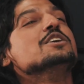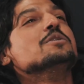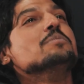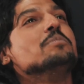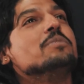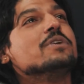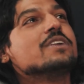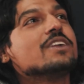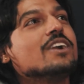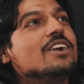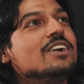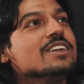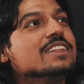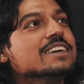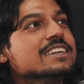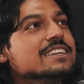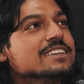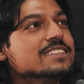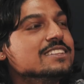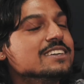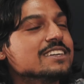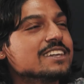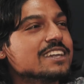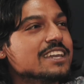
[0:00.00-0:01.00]
But all I
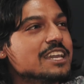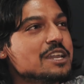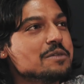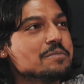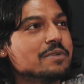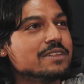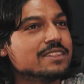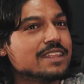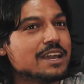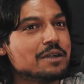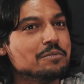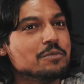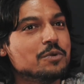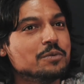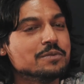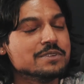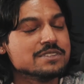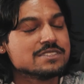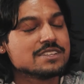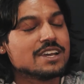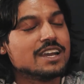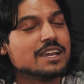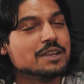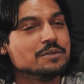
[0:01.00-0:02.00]
could look at him at that moment in
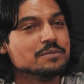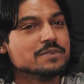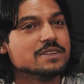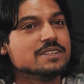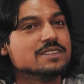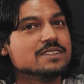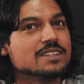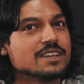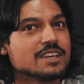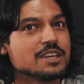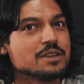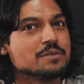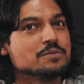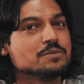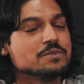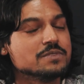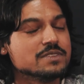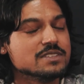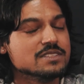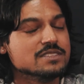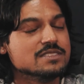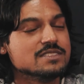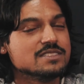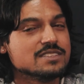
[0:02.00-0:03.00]
time and look at him
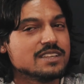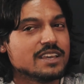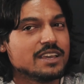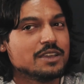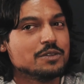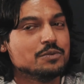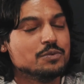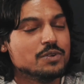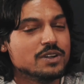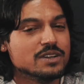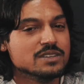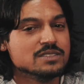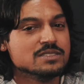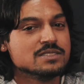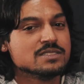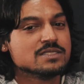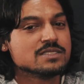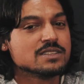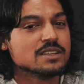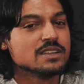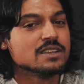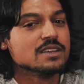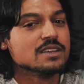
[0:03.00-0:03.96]
and say was,